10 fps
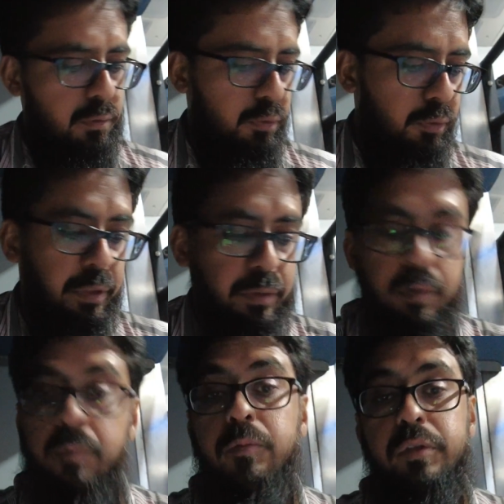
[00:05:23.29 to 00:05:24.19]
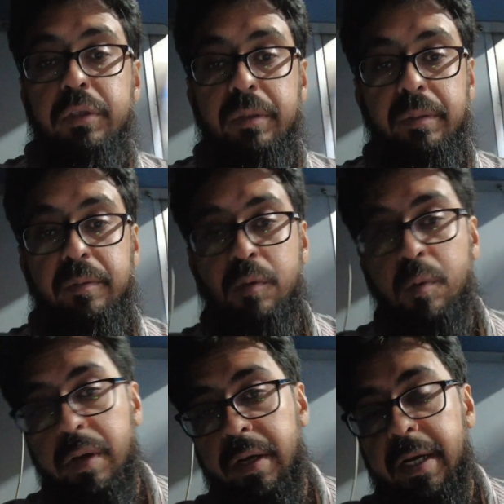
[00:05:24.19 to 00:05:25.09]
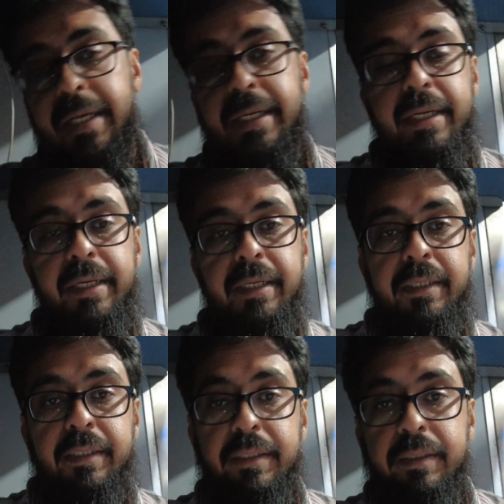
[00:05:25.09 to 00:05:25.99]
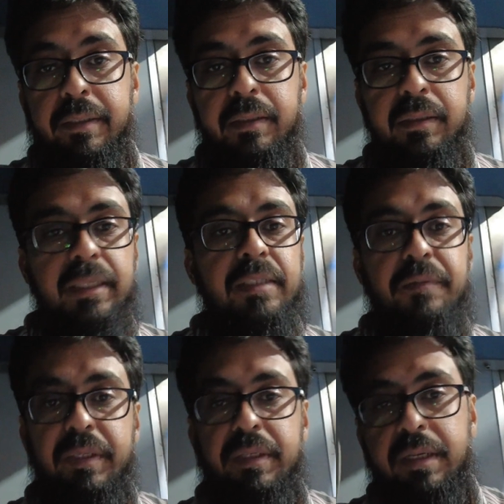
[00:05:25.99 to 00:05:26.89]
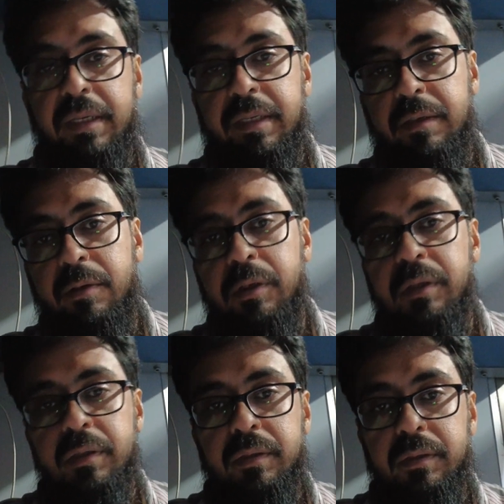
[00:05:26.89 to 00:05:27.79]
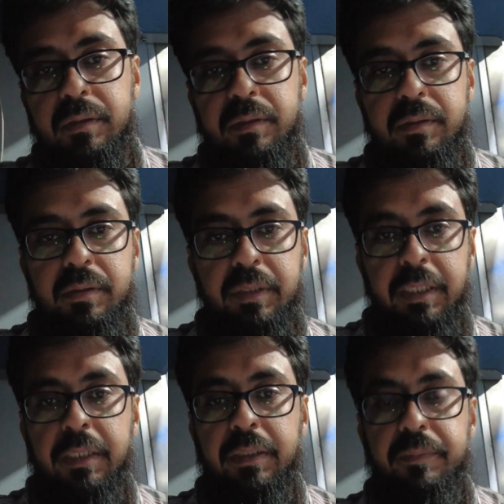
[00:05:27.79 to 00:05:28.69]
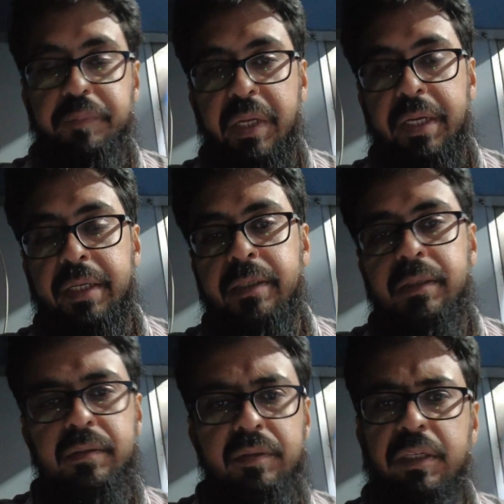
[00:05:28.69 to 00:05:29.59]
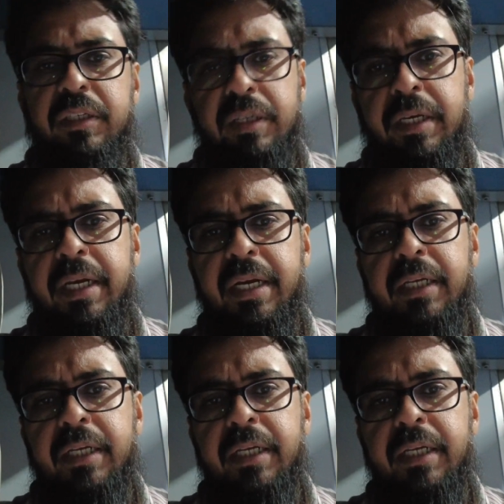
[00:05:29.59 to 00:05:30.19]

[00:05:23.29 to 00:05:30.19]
So, it's almost over 9, and that's when I got the dinner. And he had